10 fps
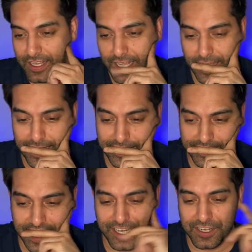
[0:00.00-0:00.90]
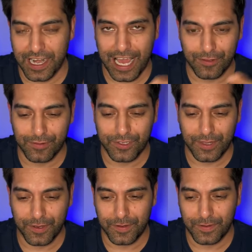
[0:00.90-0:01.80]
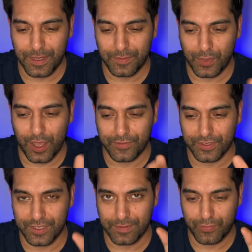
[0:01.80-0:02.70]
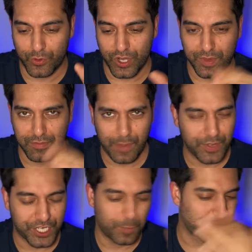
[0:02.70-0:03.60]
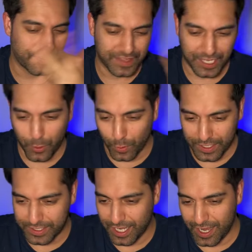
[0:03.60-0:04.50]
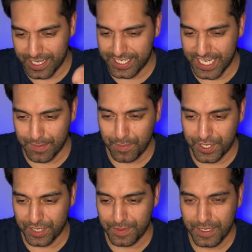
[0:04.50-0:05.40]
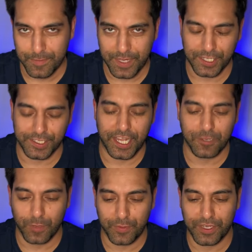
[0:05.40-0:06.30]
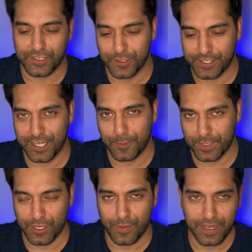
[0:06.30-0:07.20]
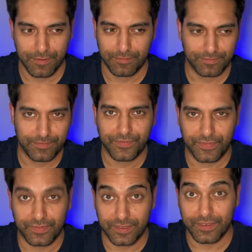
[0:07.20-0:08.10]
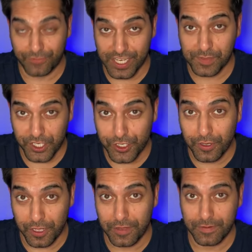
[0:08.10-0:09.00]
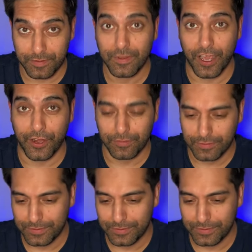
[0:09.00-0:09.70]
They didn't allow him to apply for the premium membership, whatever they call it, the high tier membership, because they didn't want to be associated with Tommy, the Free Speech Union. I know.